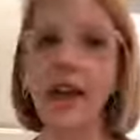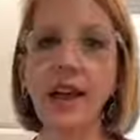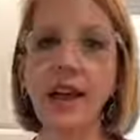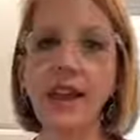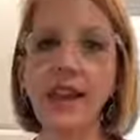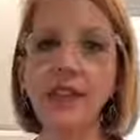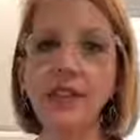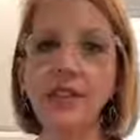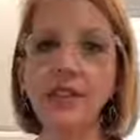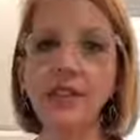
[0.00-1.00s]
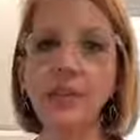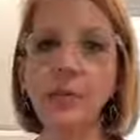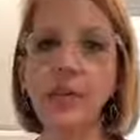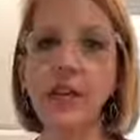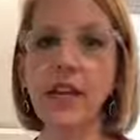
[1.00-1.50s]
Hi there.
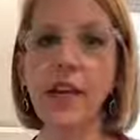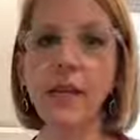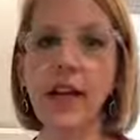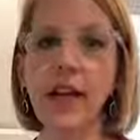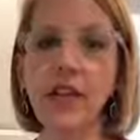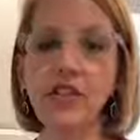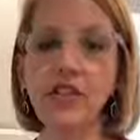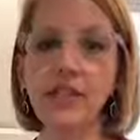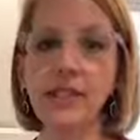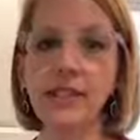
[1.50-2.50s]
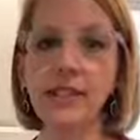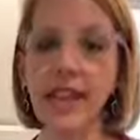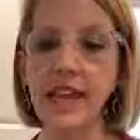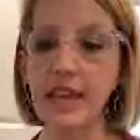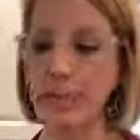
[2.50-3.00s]
We're gonna go live in just a
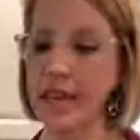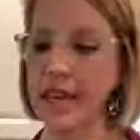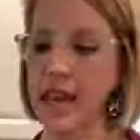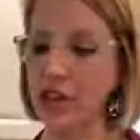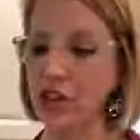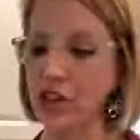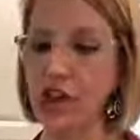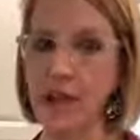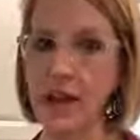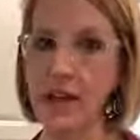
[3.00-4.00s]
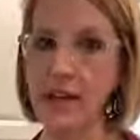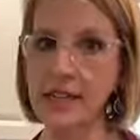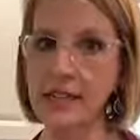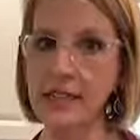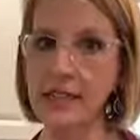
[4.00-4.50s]
second and make energy
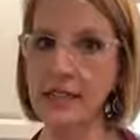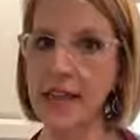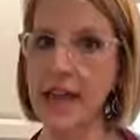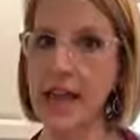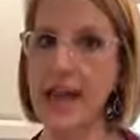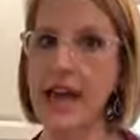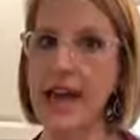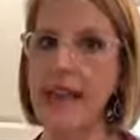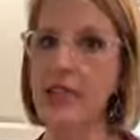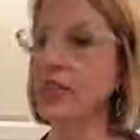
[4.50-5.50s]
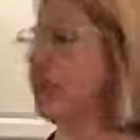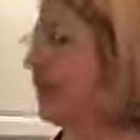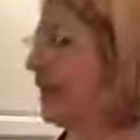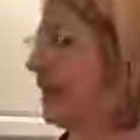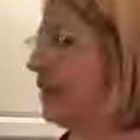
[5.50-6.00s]
bites. I
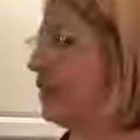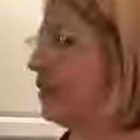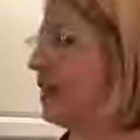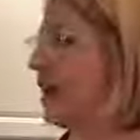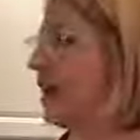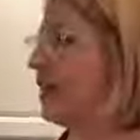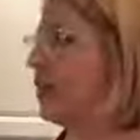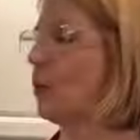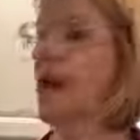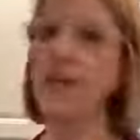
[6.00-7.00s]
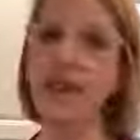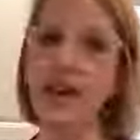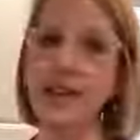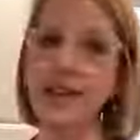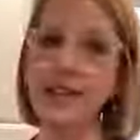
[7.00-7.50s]
think that the
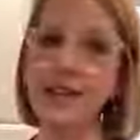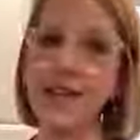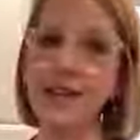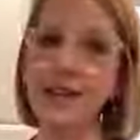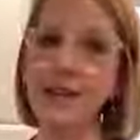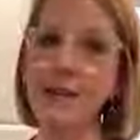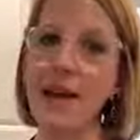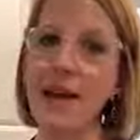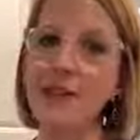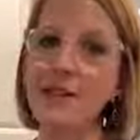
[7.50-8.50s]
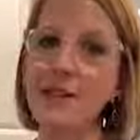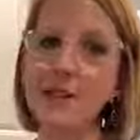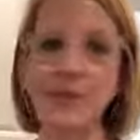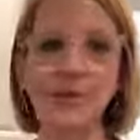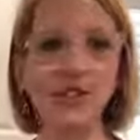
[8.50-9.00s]
Wi-Fi is out in my house,
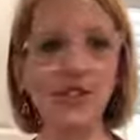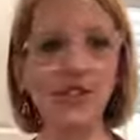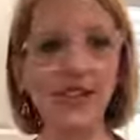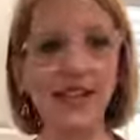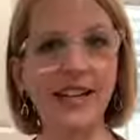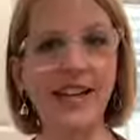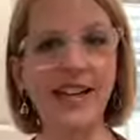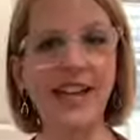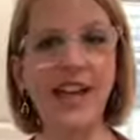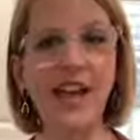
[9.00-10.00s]
so we're just trying to get